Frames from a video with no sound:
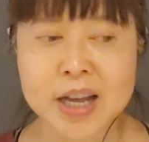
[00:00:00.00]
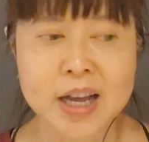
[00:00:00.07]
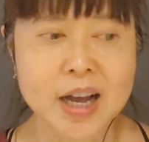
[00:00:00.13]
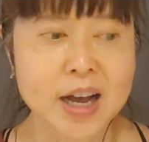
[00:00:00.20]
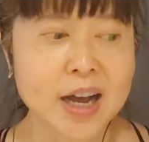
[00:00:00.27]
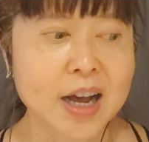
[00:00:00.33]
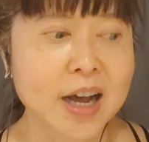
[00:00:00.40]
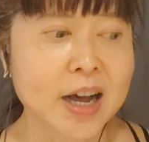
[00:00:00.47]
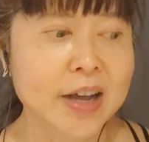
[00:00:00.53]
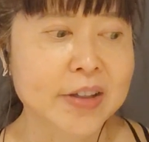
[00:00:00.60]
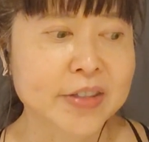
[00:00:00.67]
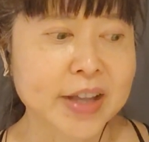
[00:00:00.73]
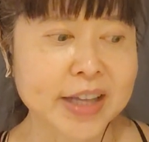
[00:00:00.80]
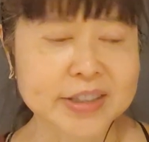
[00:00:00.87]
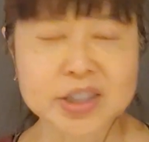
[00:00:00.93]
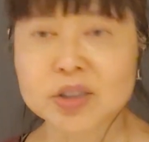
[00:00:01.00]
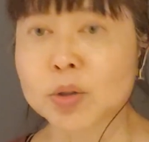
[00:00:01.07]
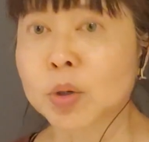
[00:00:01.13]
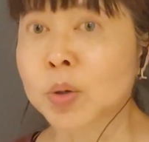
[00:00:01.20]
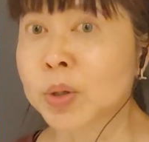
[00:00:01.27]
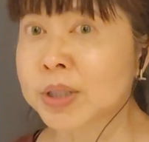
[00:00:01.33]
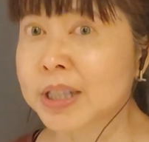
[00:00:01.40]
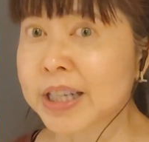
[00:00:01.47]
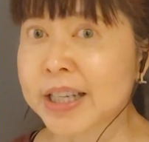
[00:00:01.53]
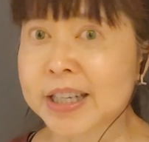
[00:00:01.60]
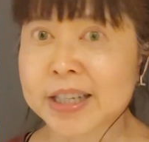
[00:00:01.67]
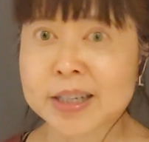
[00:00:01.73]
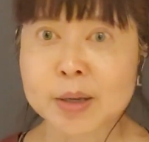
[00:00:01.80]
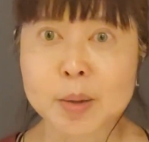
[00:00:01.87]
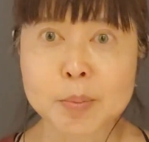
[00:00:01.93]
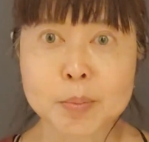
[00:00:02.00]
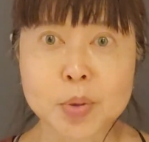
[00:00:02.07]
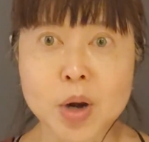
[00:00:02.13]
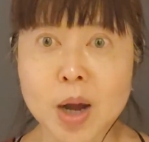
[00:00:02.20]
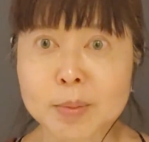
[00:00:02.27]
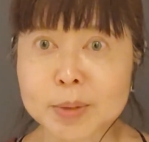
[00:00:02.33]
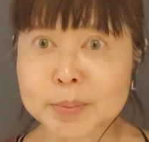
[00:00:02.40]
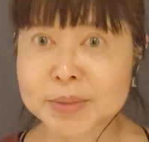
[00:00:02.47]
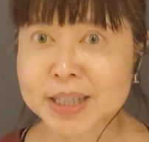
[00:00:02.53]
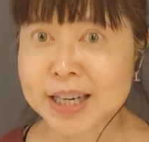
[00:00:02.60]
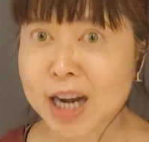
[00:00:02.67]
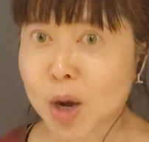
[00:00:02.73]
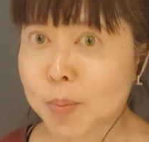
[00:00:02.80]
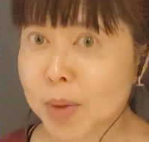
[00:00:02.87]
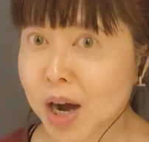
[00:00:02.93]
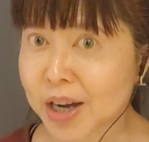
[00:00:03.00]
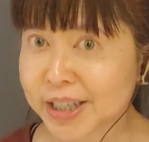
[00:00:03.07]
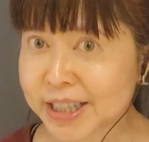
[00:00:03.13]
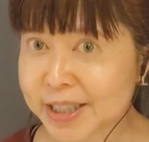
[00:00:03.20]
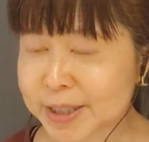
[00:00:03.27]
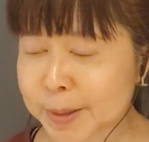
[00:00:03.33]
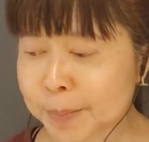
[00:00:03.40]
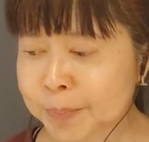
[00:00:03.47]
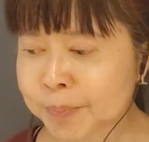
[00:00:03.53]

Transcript: that's causing problems in our bodies.